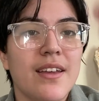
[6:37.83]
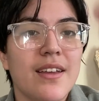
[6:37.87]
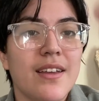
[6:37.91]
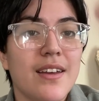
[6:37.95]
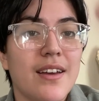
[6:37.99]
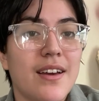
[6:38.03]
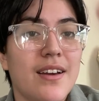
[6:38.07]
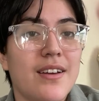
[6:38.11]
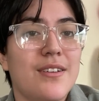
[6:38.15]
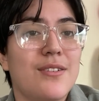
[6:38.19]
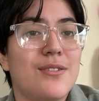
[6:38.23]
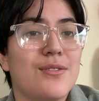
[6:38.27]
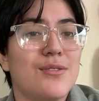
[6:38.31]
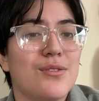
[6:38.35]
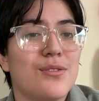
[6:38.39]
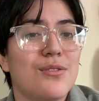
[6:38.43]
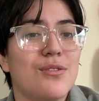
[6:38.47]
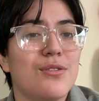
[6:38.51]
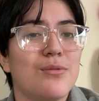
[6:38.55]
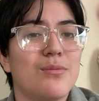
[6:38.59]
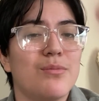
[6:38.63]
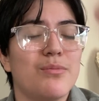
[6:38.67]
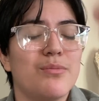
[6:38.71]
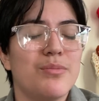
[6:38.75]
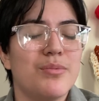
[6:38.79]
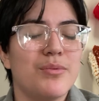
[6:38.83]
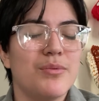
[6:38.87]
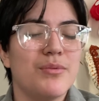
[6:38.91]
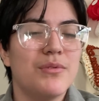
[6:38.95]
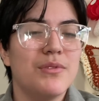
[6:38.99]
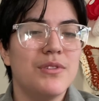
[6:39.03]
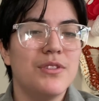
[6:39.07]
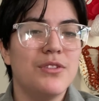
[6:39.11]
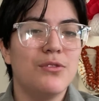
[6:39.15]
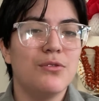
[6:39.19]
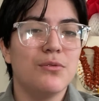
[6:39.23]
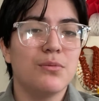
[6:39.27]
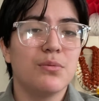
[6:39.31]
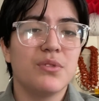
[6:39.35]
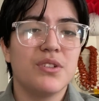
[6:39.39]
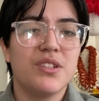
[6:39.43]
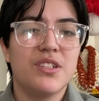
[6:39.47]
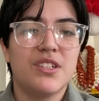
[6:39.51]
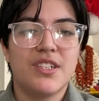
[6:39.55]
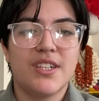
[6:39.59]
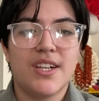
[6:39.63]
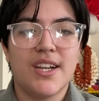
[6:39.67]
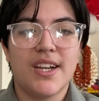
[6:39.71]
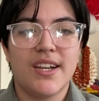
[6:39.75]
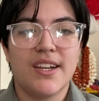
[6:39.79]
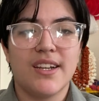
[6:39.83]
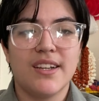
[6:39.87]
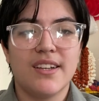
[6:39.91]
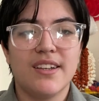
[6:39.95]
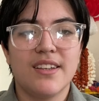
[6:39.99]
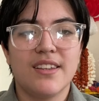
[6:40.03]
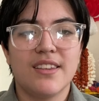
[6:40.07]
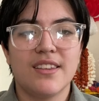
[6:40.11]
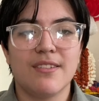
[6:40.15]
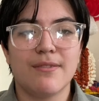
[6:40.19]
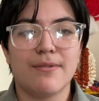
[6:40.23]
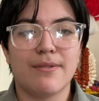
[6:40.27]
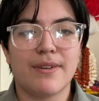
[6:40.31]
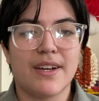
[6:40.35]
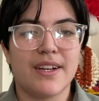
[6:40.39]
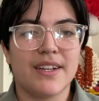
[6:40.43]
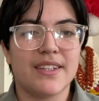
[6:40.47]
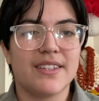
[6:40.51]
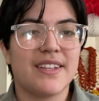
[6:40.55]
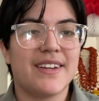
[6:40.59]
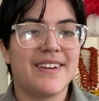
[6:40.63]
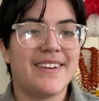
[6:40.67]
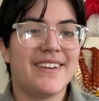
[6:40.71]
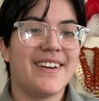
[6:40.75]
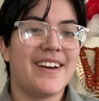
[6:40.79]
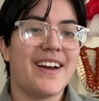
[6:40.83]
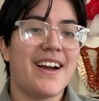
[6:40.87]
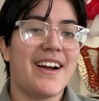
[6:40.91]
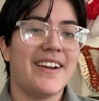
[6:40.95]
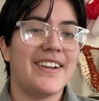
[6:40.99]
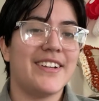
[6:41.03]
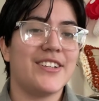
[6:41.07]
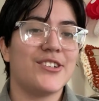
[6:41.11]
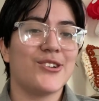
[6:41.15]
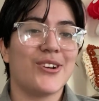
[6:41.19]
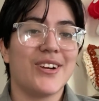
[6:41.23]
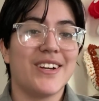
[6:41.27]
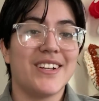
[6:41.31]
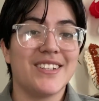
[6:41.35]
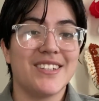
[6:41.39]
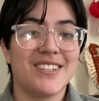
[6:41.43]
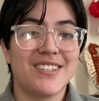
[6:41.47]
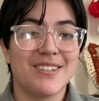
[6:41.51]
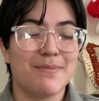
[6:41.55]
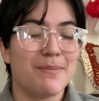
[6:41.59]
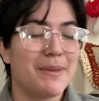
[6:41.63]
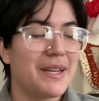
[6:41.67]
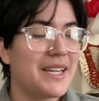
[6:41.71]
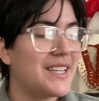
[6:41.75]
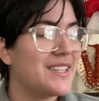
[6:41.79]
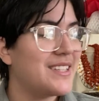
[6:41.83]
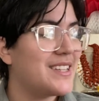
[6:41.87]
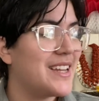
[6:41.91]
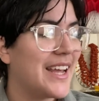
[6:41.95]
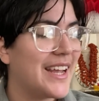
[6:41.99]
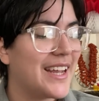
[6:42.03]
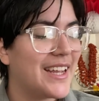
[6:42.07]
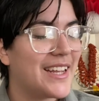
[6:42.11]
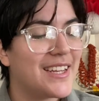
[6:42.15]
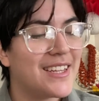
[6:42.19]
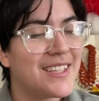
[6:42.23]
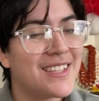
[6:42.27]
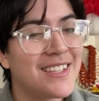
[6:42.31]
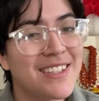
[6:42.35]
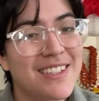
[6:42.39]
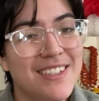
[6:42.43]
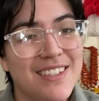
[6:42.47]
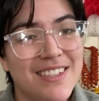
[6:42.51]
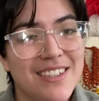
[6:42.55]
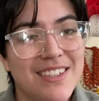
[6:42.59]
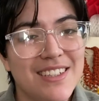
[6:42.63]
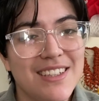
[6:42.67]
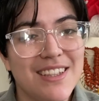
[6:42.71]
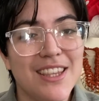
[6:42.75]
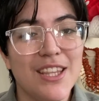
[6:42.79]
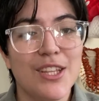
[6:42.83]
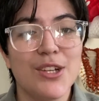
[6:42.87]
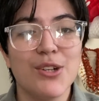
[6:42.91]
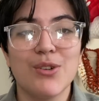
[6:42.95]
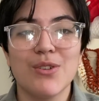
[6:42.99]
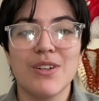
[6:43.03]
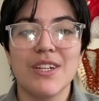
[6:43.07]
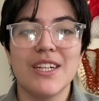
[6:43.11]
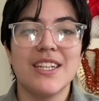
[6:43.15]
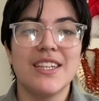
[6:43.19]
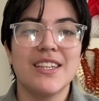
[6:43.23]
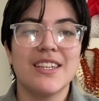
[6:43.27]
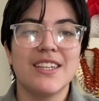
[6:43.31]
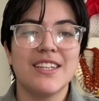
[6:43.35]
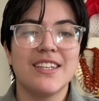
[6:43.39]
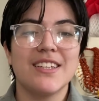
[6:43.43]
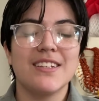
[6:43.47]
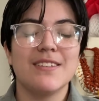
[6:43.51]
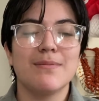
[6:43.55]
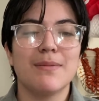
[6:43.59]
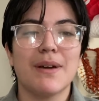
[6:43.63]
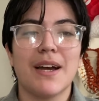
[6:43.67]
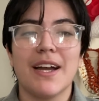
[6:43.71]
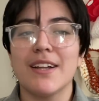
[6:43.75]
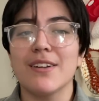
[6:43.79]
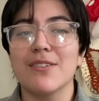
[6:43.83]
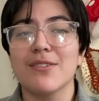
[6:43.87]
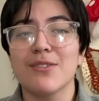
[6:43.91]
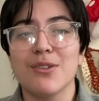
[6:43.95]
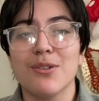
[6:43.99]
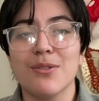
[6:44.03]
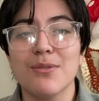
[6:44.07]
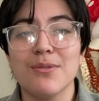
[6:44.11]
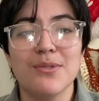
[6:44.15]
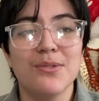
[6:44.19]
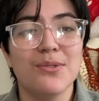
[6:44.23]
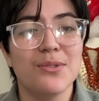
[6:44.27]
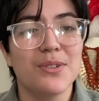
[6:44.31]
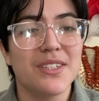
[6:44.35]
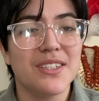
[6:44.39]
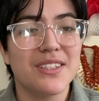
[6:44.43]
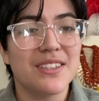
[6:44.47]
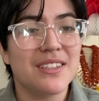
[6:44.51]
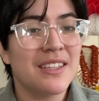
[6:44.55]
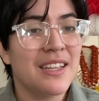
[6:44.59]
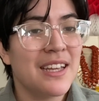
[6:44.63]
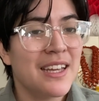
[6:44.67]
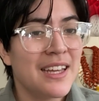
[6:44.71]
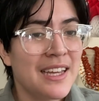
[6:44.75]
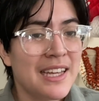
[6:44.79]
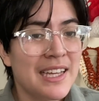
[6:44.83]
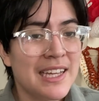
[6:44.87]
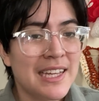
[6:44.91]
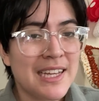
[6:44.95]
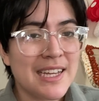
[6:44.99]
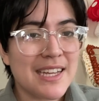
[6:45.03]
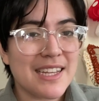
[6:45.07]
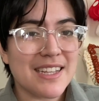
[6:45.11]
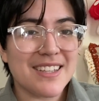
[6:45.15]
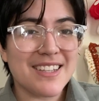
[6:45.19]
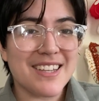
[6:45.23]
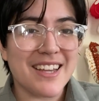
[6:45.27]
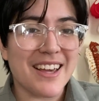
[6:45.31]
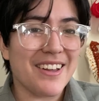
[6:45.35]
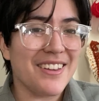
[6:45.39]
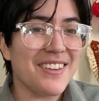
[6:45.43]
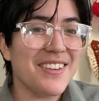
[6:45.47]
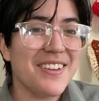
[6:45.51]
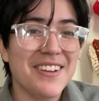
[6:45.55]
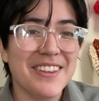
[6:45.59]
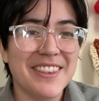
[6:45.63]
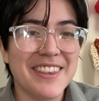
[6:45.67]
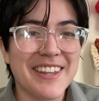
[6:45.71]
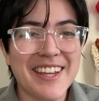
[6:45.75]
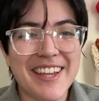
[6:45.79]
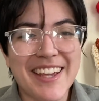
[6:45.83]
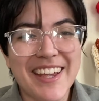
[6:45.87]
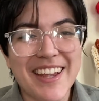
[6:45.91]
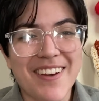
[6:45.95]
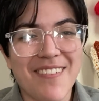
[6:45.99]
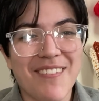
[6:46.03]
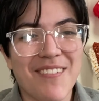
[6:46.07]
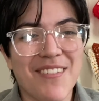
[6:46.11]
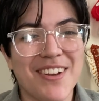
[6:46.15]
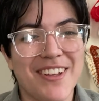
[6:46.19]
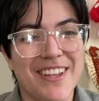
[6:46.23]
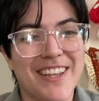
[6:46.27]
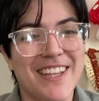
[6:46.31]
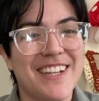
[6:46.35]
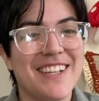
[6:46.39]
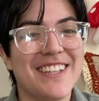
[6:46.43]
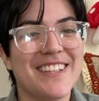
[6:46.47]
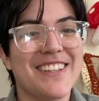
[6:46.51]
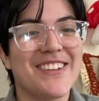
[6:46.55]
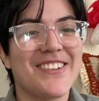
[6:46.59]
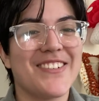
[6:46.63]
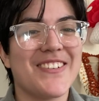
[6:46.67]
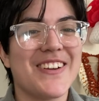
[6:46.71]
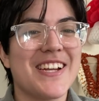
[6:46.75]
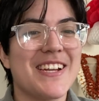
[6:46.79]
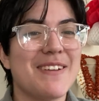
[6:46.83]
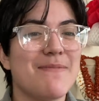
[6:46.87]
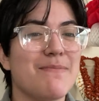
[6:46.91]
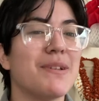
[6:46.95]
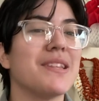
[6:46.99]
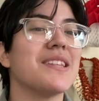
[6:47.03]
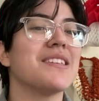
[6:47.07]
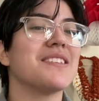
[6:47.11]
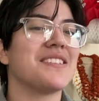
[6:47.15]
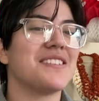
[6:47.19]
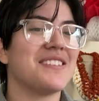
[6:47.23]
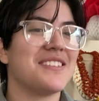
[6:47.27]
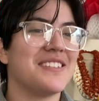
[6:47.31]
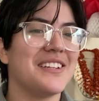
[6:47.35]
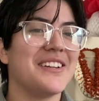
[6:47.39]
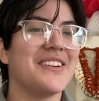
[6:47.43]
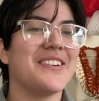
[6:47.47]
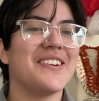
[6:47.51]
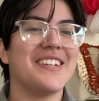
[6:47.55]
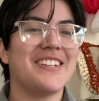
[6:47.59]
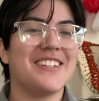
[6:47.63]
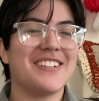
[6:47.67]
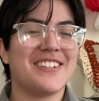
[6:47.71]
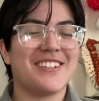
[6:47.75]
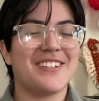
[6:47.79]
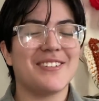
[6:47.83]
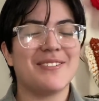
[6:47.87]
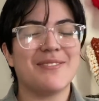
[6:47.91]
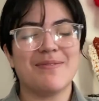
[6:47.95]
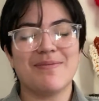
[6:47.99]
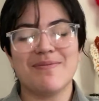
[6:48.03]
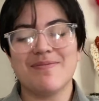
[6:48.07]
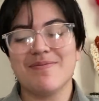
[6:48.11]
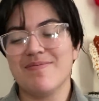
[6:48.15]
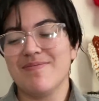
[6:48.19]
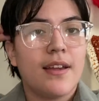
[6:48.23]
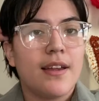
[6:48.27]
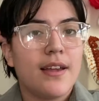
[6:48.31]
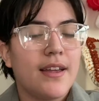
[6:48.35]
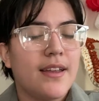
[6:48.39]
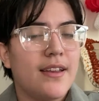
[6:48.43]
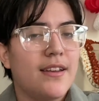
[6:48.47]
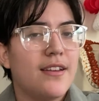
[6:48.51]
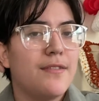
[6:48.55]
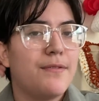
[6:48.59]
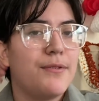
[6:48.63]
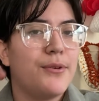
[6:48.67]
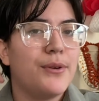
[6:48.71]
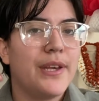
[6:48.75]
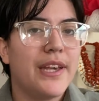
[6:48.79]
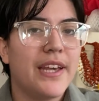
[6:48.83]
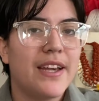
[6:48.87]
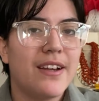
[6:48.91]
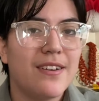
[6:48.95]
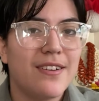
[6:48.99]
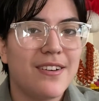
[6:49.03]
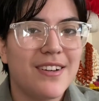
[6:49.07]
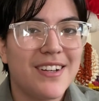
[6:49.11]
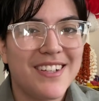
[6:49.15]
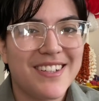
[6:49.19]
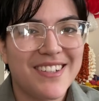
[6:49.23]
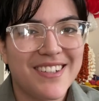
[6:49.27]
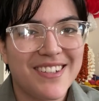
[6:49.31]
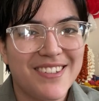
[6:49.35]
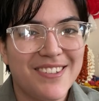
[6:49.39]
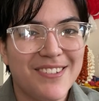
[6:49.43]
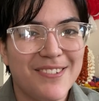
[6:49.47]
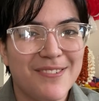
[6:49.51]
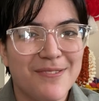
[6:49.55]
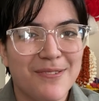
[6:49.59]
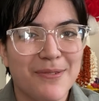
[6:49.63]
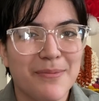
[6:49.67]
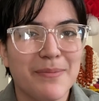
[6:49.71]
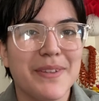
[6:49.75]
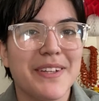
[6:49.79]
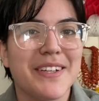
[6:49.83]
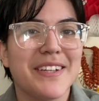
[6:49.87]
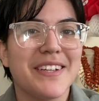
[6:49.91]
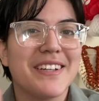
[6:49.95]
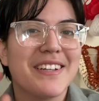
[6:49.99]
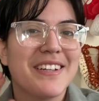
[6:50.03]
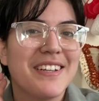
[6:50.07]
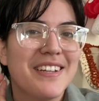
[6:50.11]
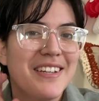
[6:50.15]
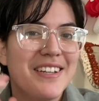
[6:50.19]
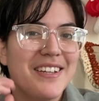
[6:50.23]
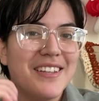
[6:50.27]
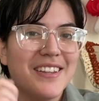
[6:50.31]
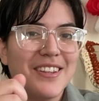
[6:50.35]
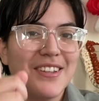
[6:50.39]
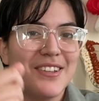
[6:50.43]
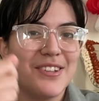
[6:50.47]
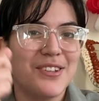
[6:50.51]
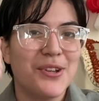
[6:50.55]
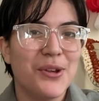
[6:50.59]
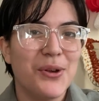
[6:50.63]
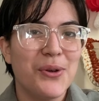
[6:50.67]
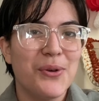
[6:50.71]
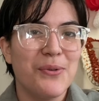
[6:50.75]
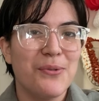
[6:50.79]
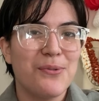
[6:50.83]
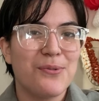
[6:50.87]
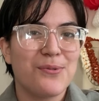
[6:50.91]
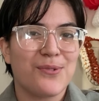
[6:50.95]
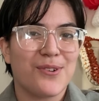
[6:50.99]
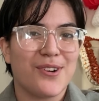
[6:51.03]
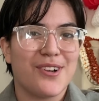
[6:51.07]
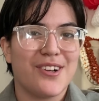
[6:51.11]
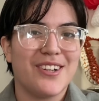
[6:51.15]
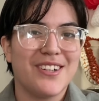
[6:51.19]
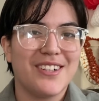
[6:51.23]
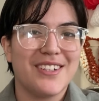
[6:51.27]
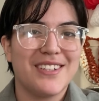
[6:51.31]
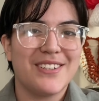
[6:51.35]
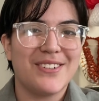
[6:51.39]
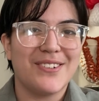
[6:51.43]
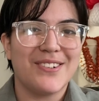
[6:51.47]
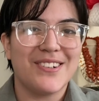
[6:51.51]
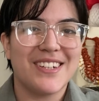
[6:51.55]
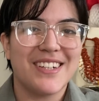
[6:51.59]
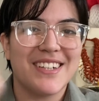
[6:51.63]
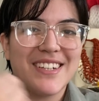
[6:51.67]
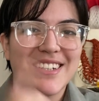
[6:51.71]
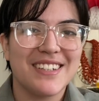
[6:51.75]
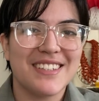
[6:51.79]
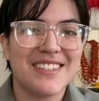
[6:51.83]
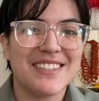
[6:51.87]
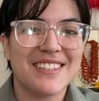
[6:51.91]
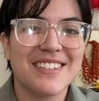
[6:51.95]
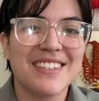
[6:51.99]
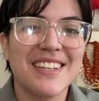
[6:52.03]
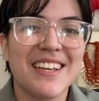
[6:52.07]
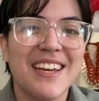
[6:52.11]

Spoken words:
I also hope you appreciated the fact that I tried to maintain the green theme. I don't know if you can tell on the camera that it's green, but this is a green shirt. And if you can't already tell from like the 2 frog door decks,